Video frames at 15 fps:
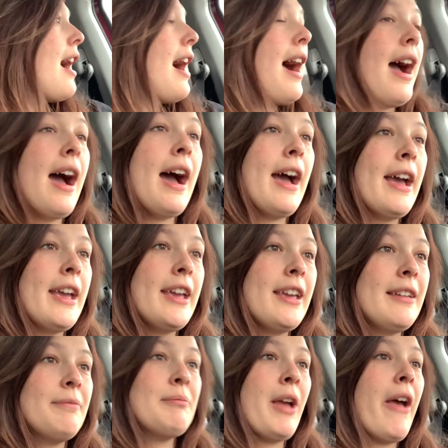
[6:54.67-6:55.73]

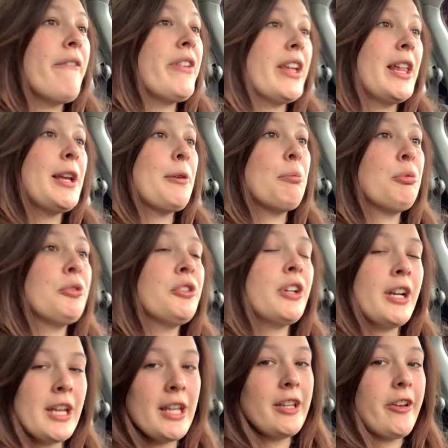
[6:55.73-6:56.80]
I'm feeling
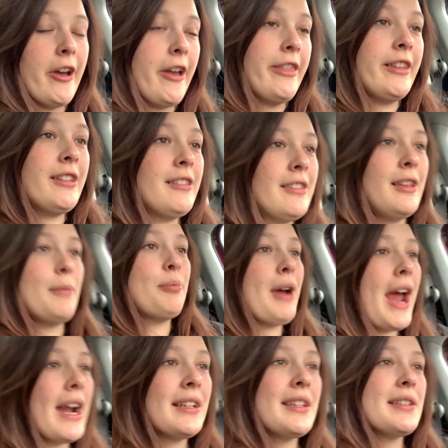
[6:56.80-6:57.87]
pretty good. The
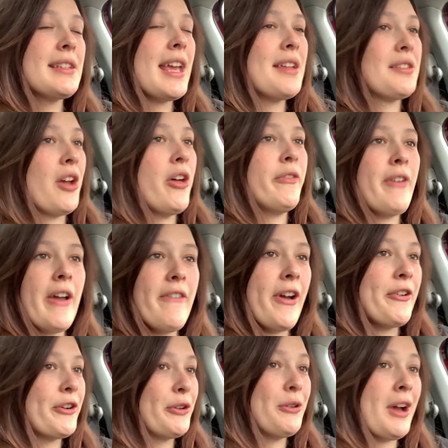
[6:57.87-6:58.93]
practice test, all
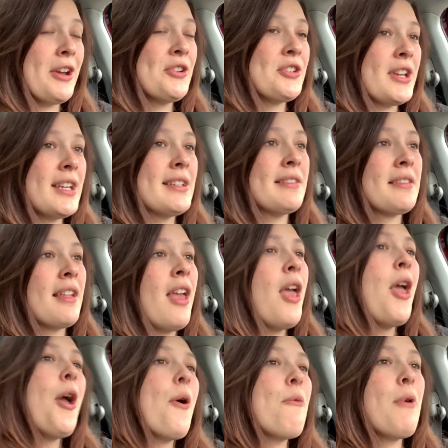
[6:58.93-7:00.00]
500 questions,
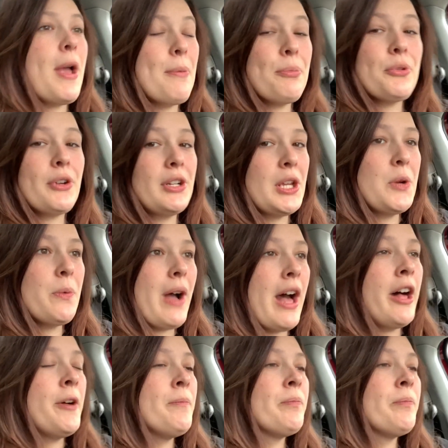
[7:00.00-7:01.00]
went pretty well.